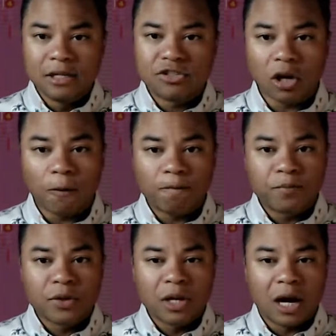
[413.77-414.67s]
So
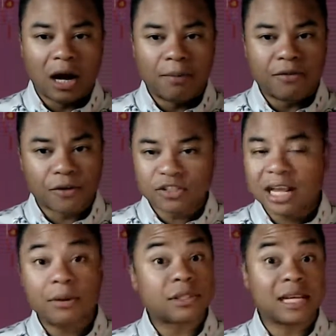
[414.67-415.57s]
the first
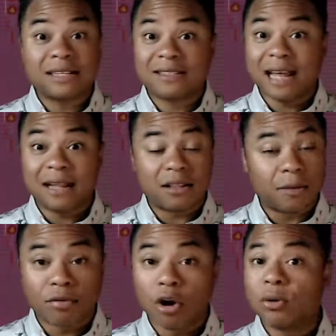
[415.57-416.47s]
thing I would say is that the
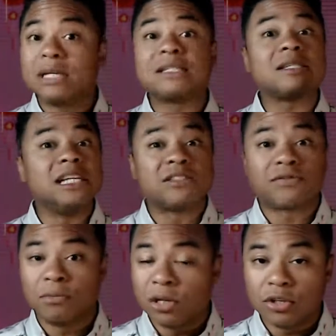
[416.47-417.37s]
pro is it's
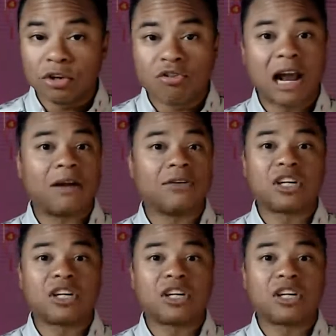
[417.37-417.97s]
familiar ground.